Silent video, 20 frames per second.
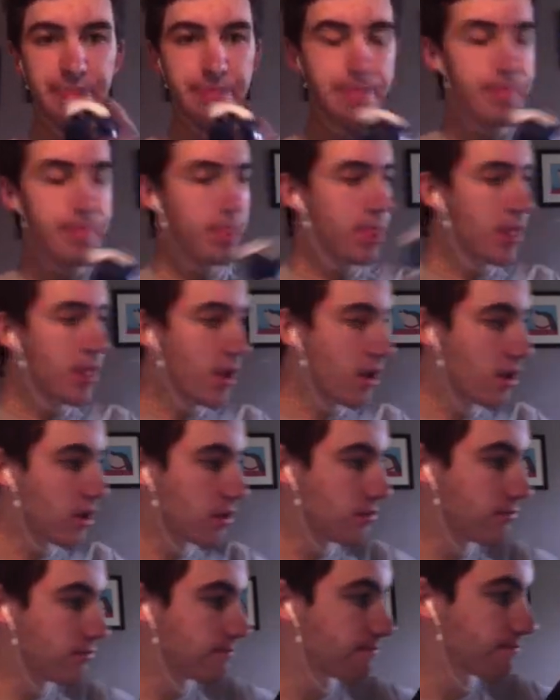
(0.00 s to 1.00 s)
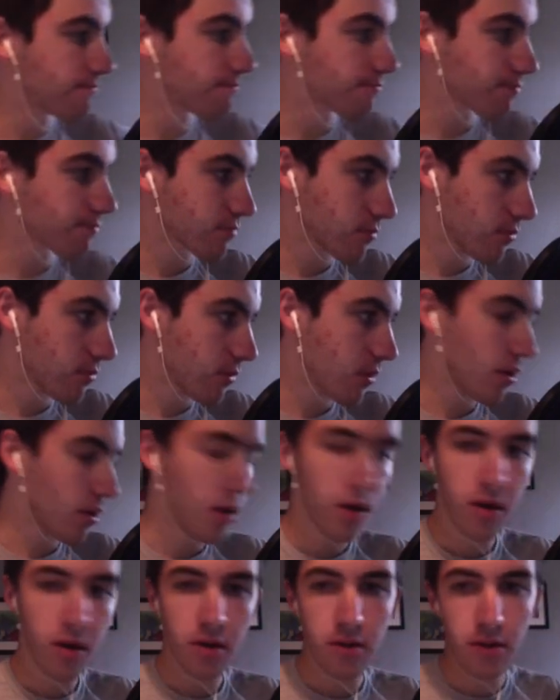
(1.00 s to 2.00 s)
that cares about me and remembers my
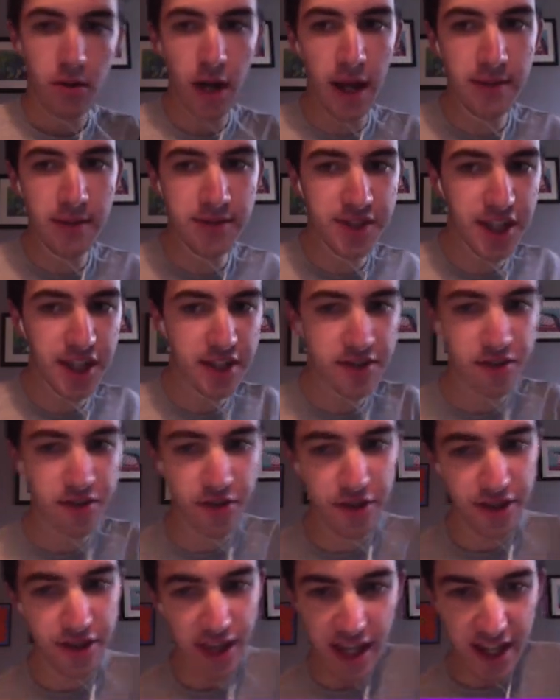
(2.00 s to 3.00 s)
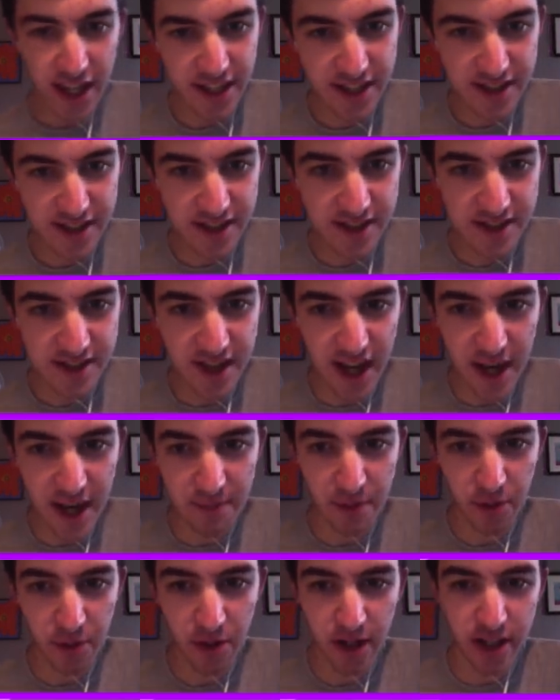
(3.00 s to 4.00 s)
birthday. I'm censoring that because it's doesn't
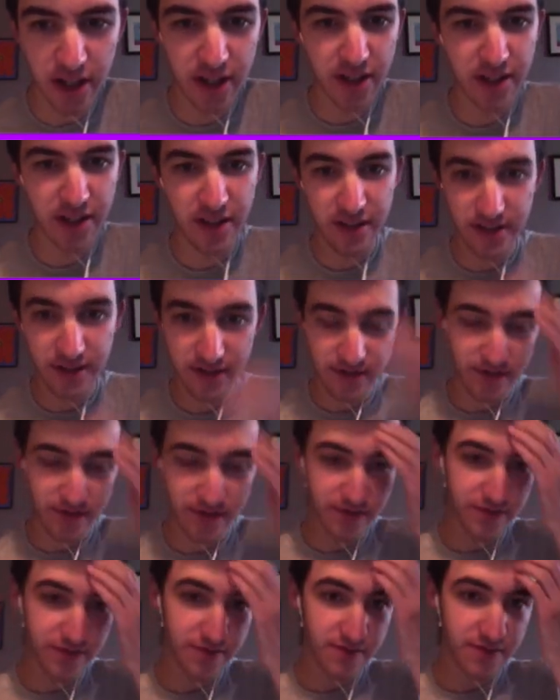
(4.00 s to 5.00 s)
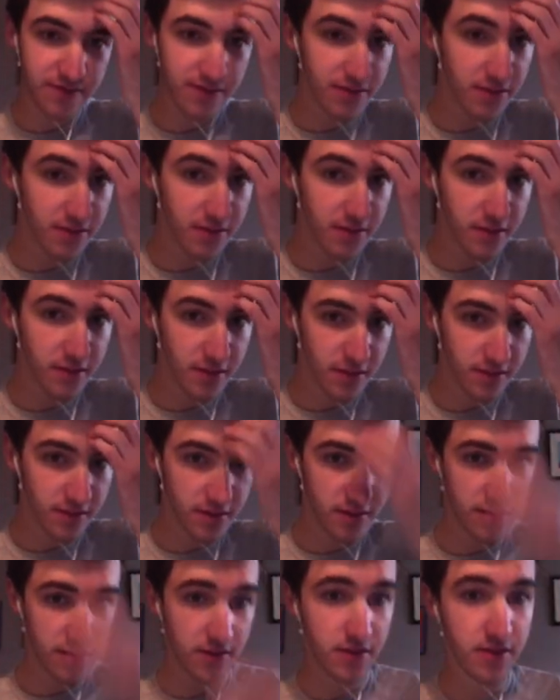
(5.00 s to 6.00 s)
copyright. Just light my candles without asking me.
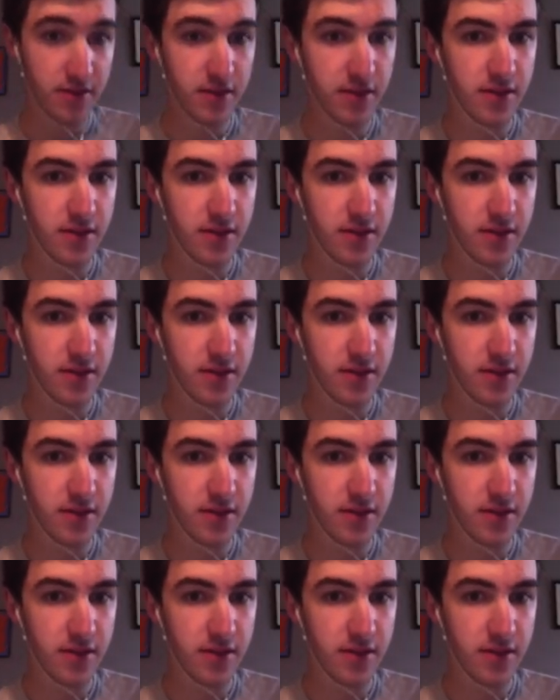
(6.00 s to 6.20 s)
All right.